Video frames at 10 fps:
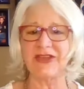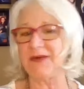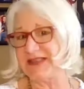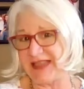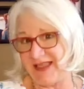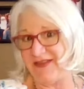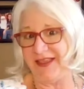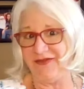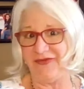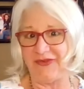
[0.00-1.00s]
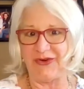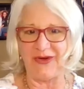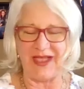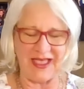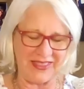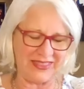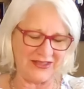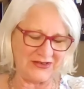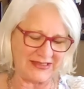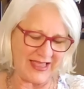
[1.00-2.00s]
I was saving it for uh,
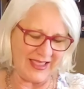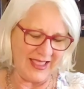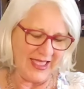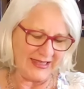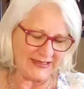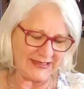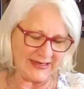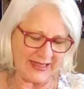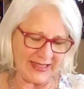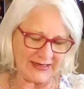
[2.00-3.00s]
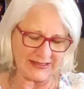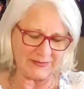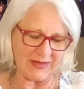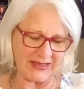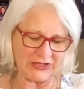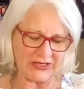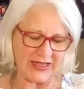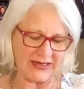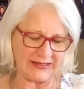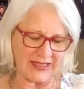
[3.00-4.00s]
Thursday. Didn't get as much
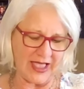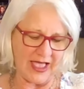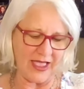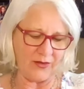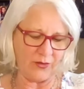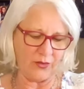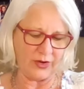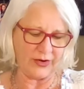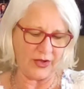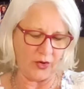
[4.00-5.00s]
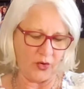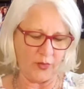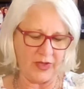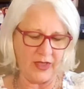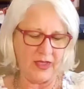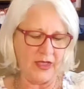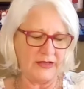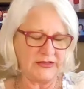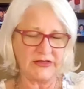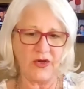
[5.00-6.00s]
done as I would hope.
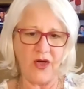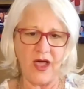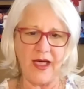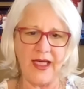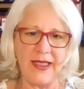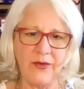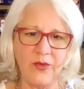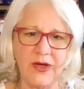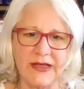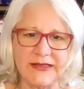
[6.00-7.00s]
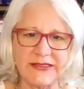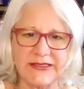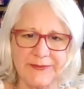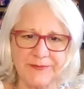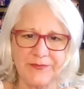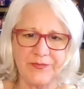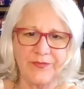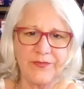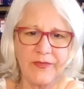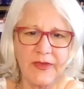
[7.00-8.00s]
So I was
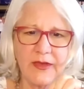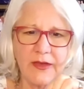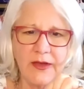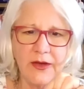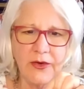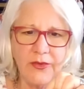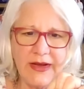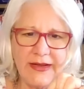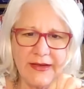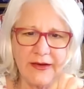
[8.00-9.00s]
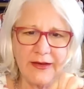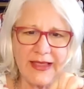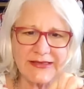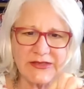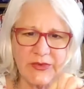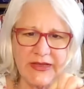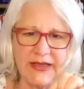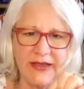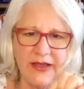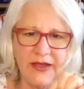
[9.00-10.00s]
right here last
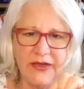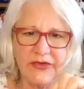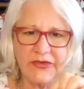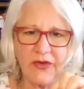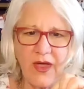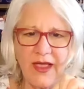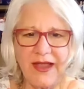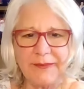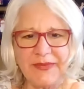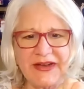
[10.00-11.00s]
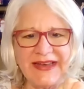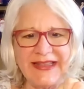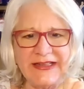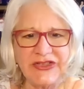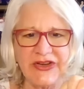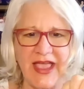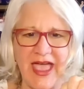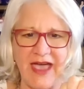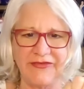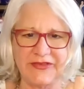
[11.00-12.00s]
week. So I got about an inch and a
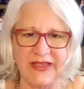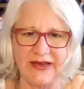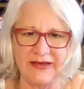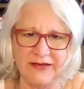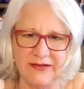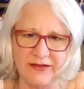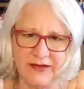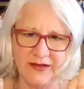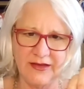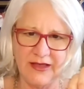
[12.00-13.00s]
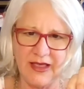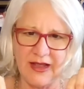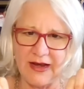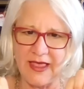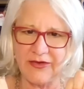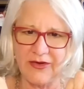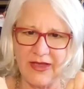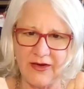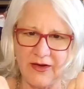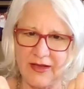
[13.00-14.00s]
half done. Another